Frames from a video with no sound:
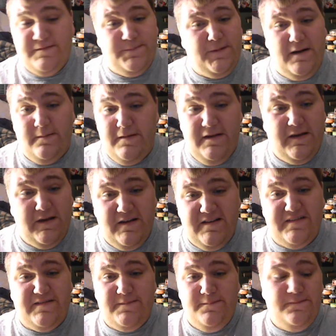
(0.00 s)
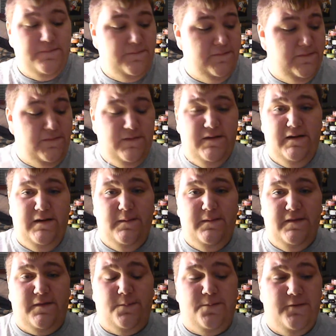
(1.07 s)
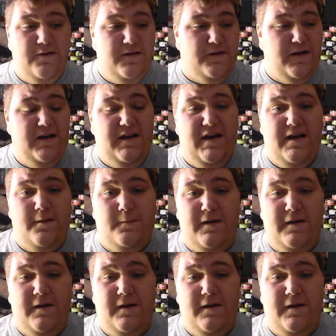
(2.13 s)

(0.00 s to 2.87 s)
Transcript: probably because I'm at the point right now